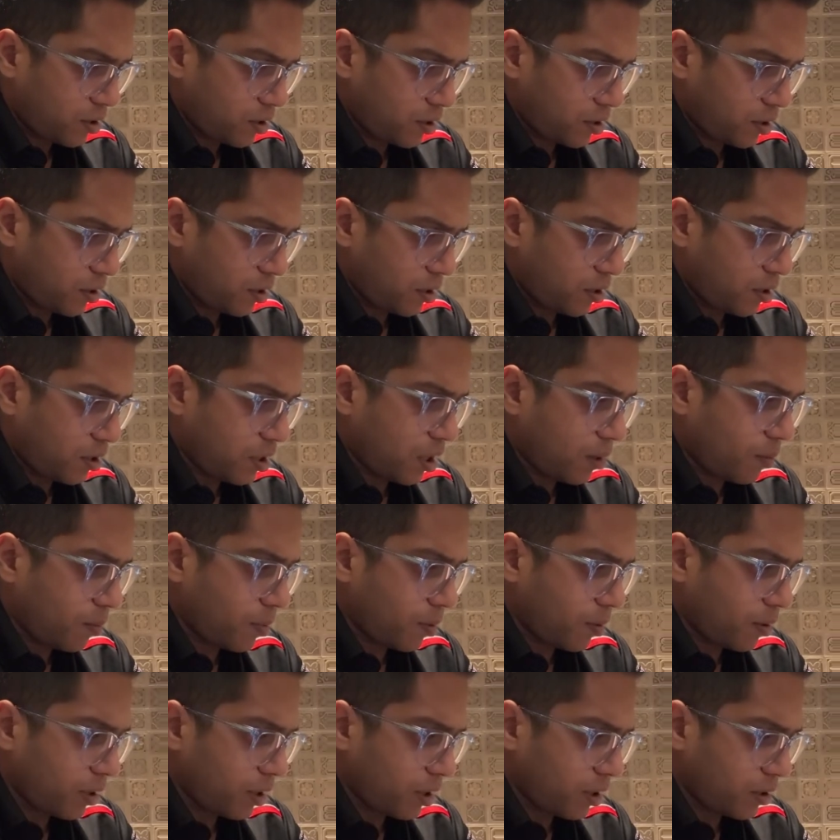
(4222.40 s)
Yeah,
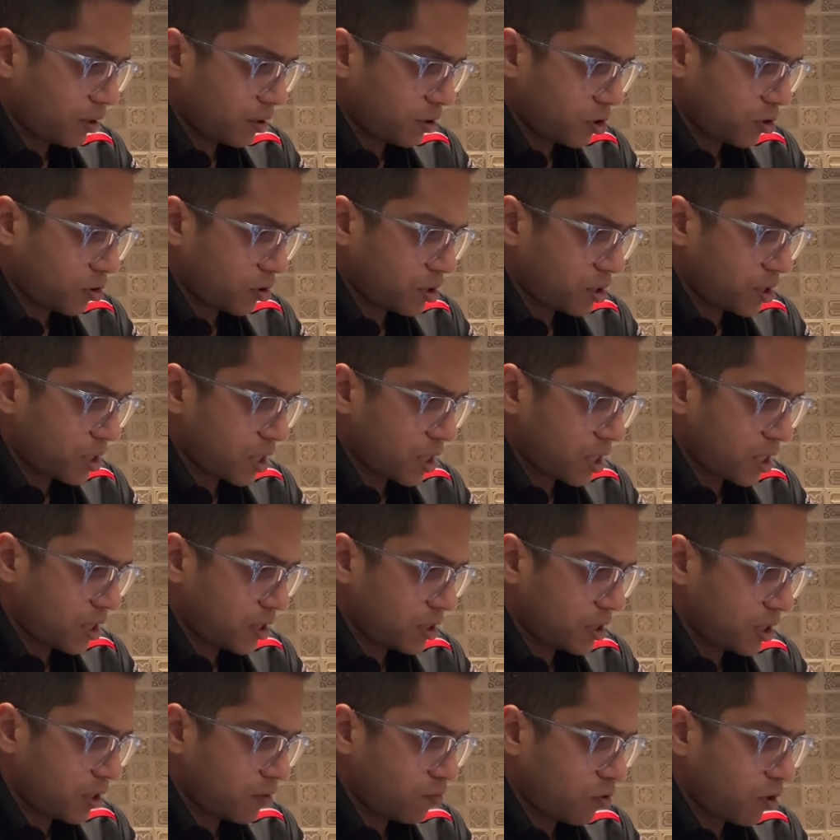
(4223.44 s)
my Sean says
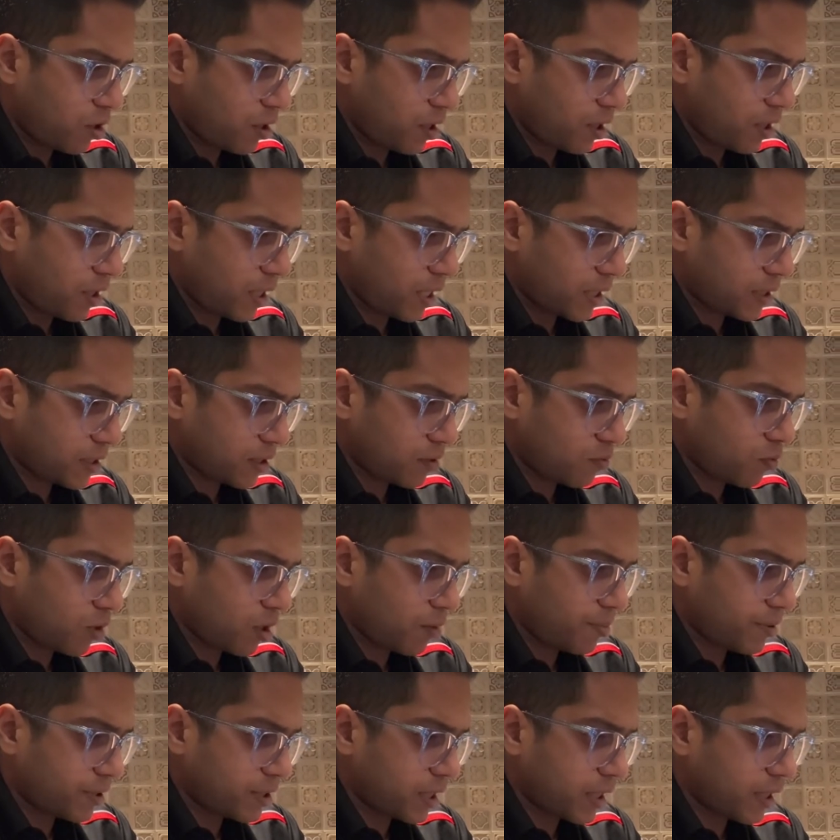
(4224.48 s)
he wanted less than
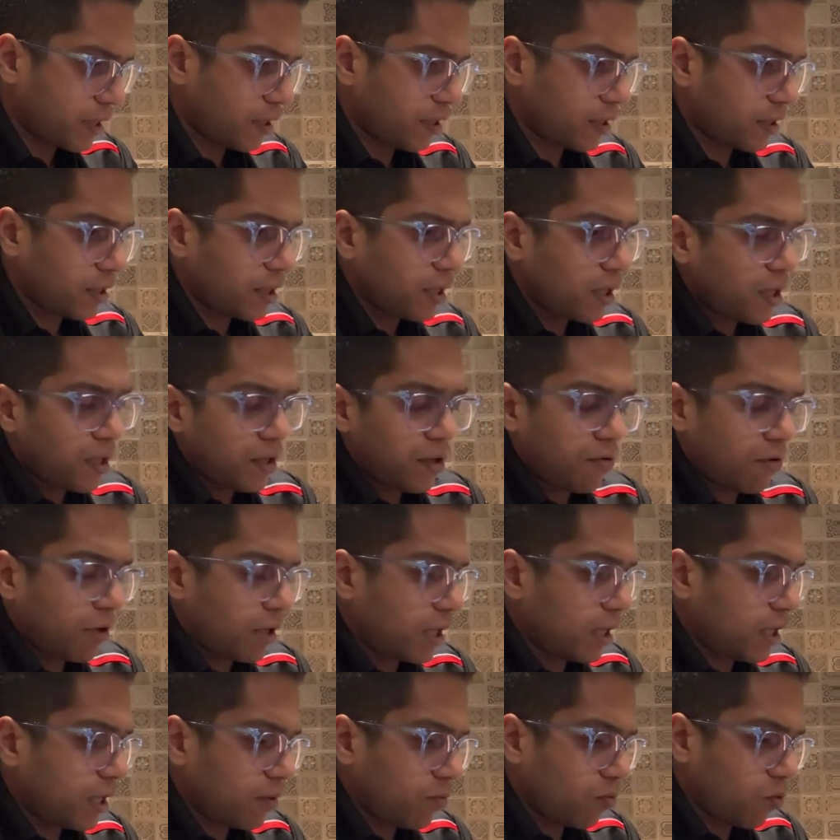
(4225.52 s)
1%. Dude,
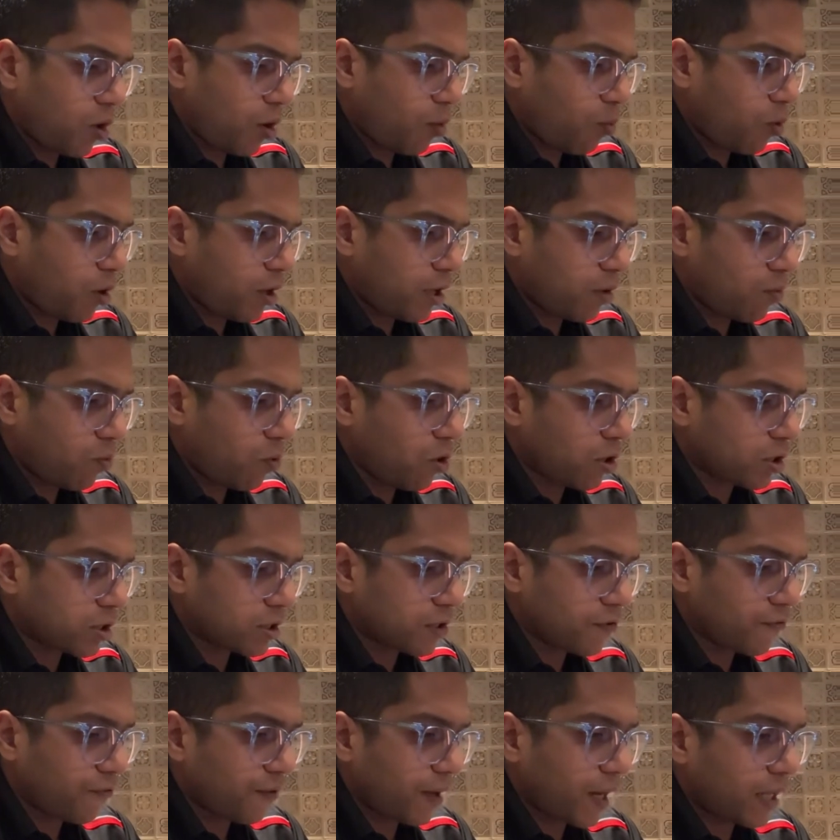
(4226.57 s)
he can want what he wants.
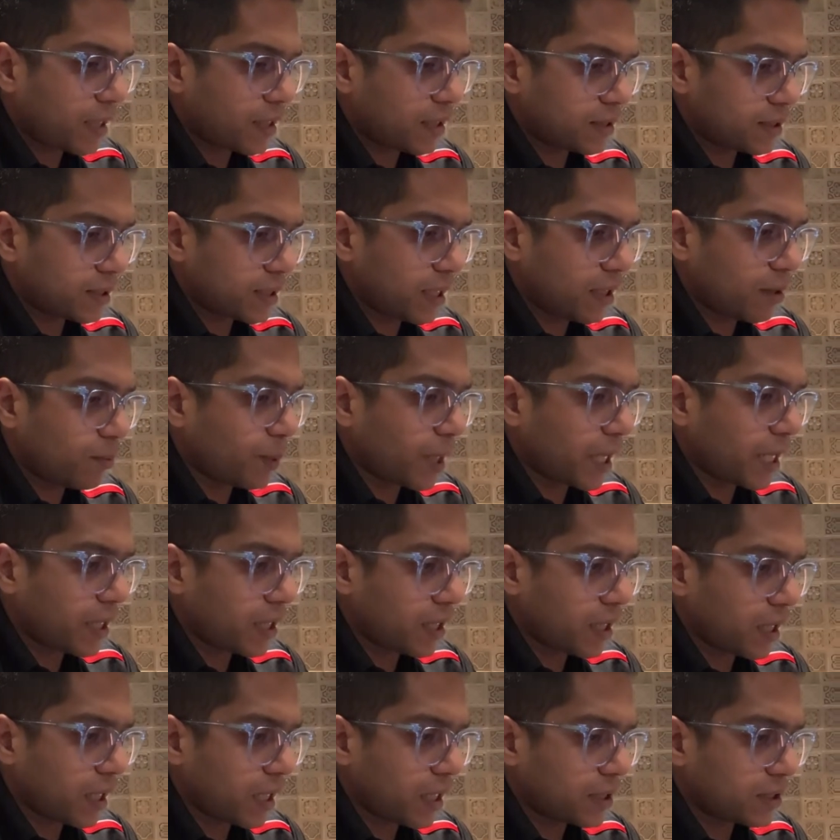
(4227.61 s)
The fact is that
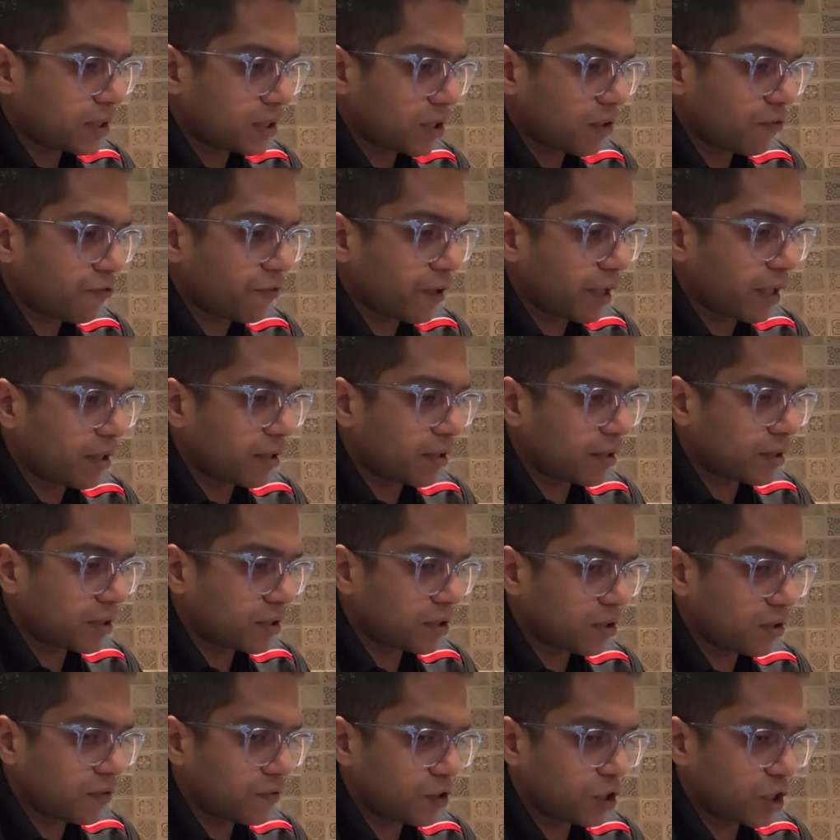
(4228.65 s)
America has a Federal
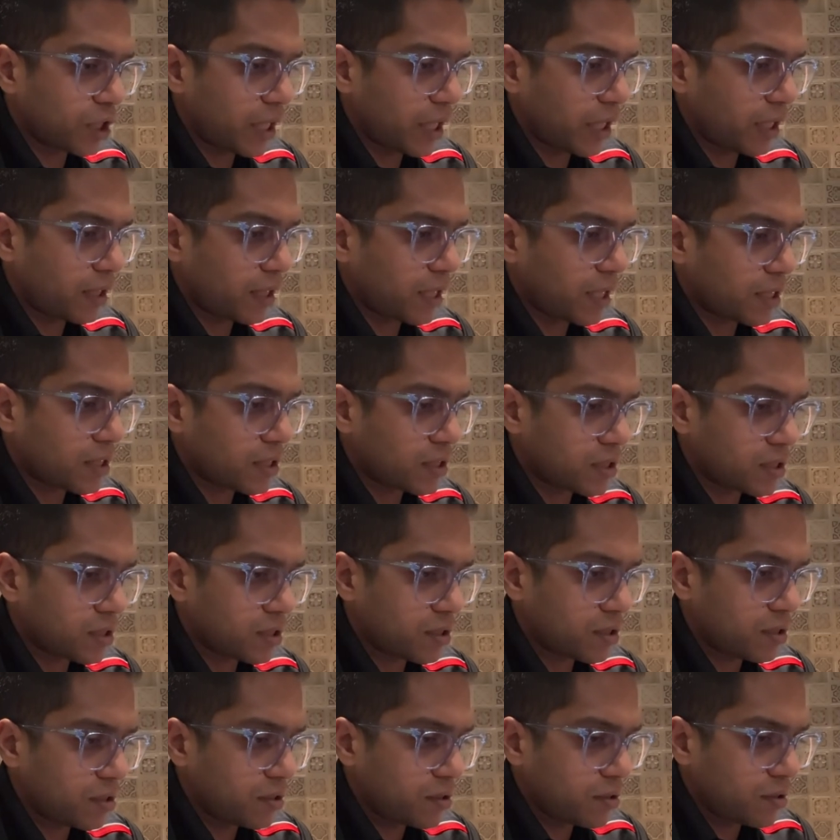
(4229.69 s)
Reserve chair that is
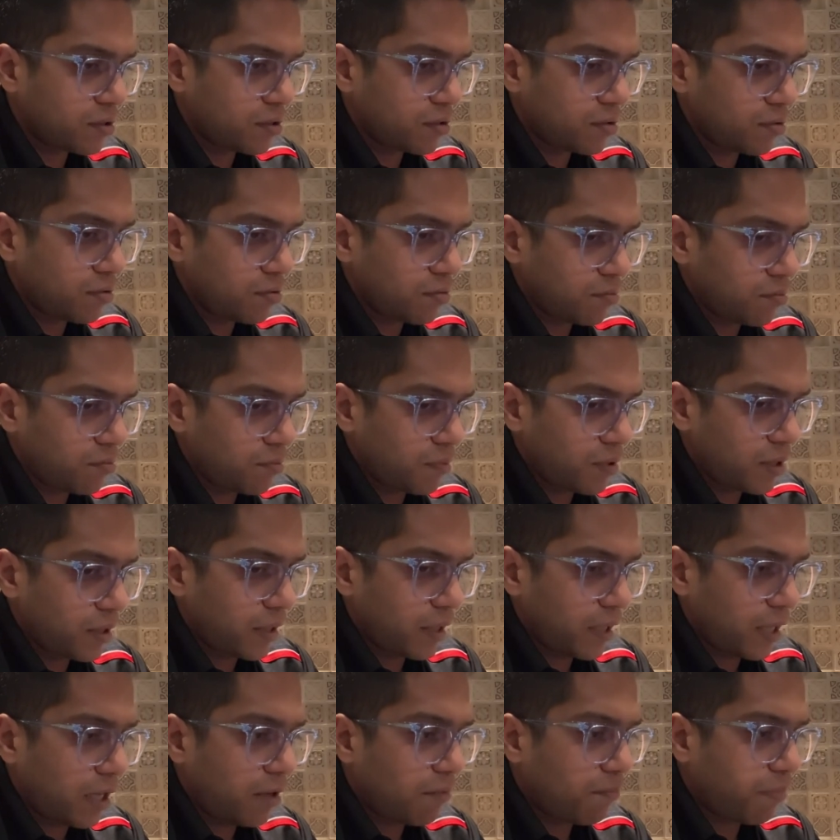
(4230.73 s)

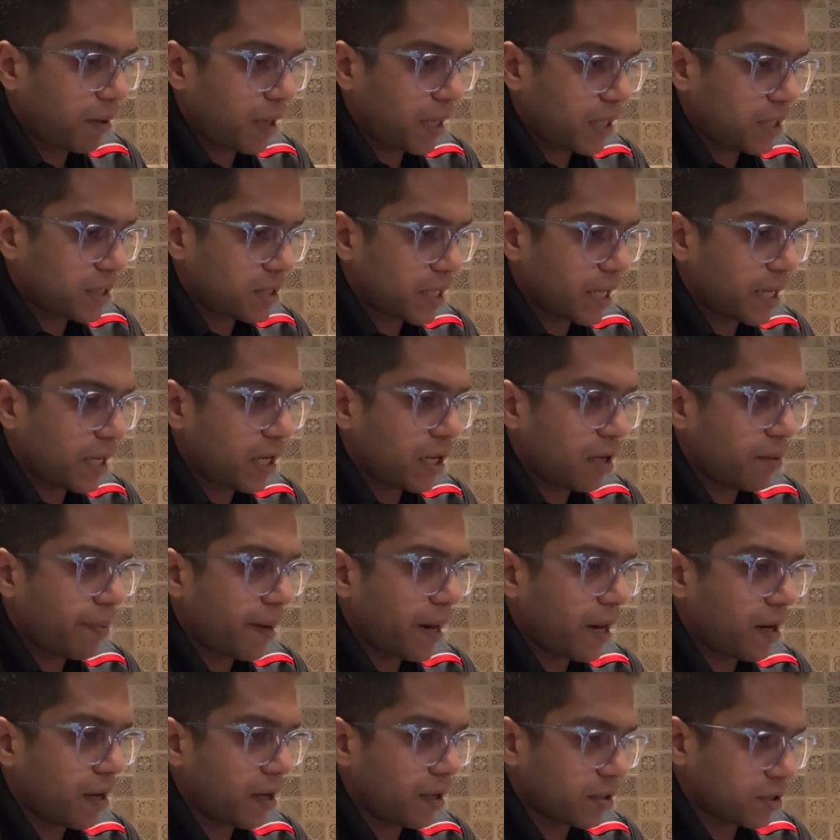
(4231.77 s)
in place and
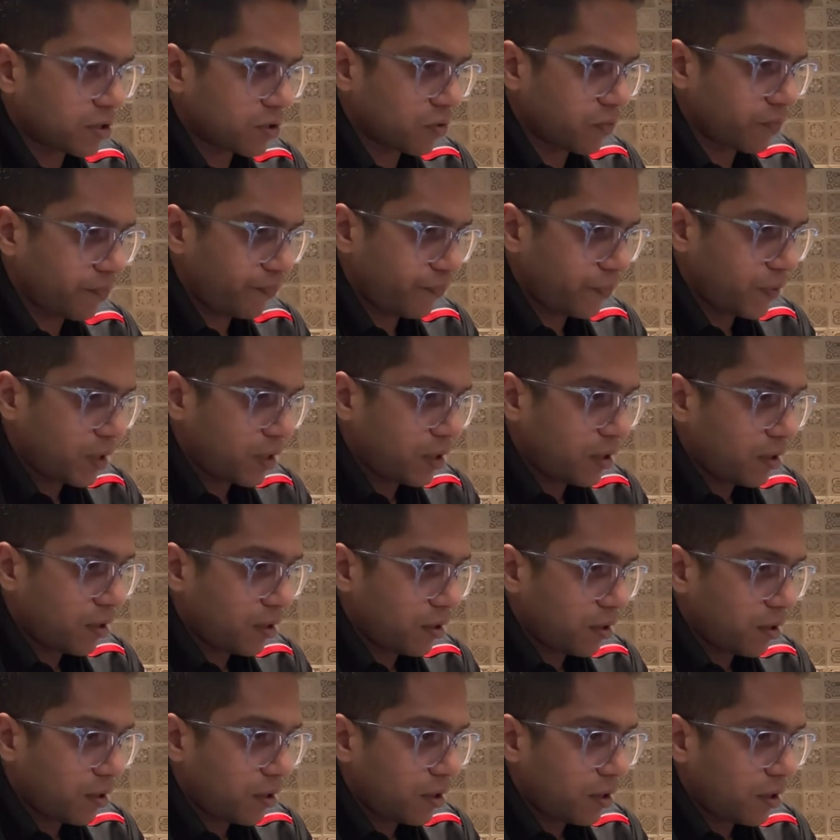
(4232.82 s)
independent. So
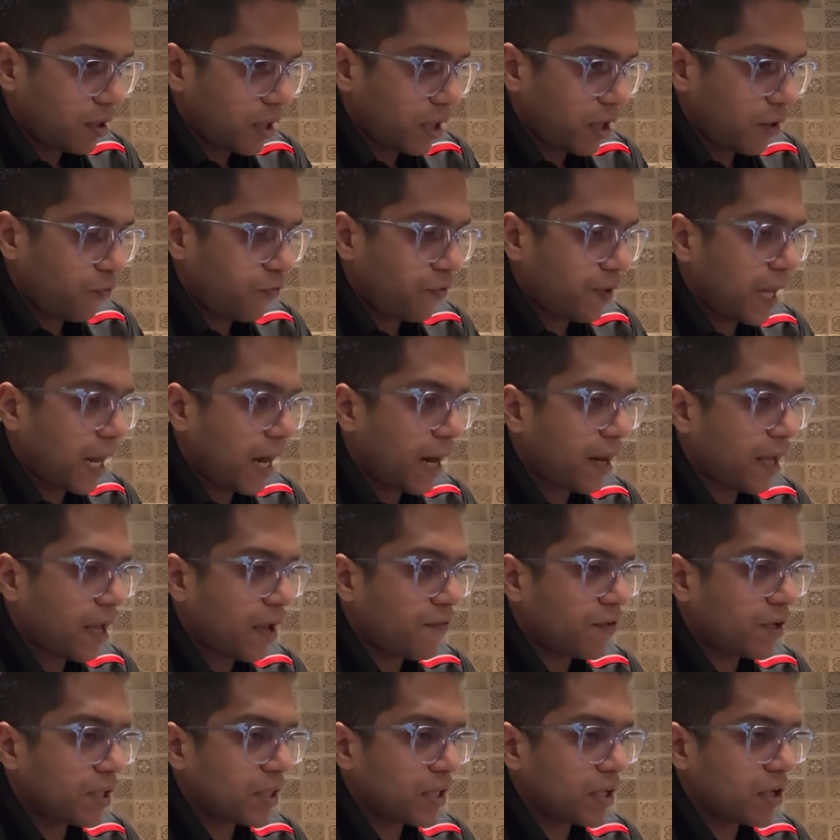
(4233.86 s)
if we had
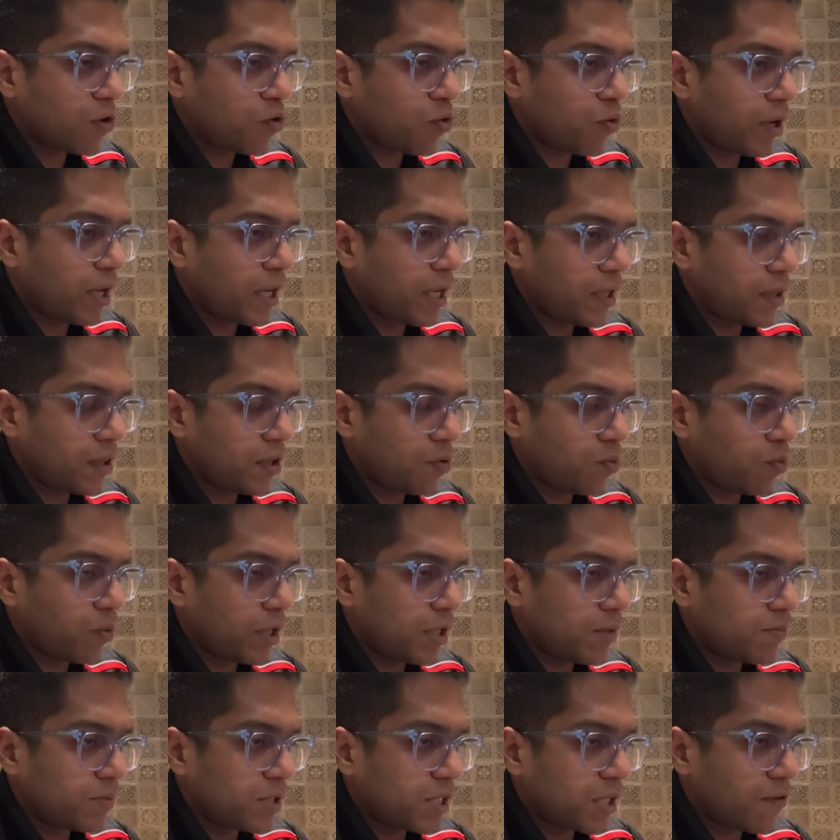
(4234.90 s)
everything going at the
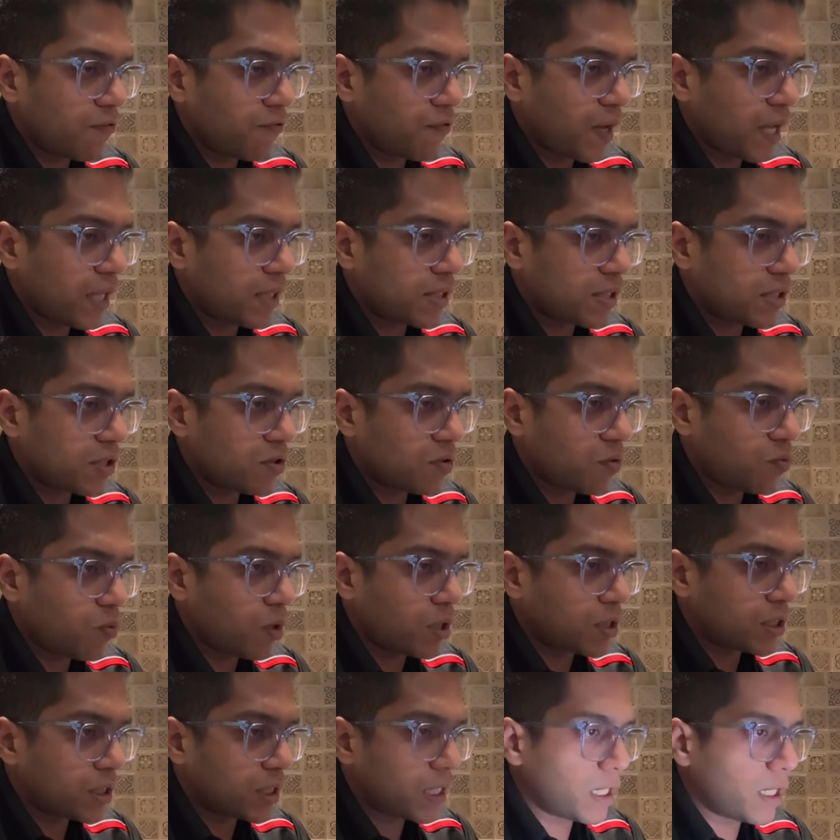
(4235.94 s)
whims and fancies of
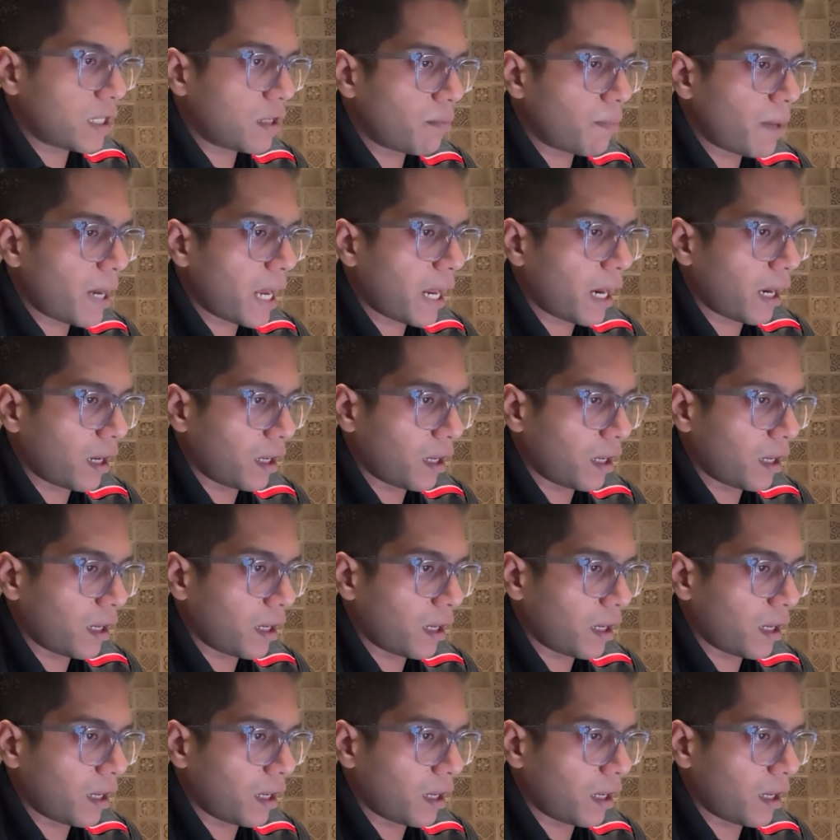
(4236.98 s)
one single man,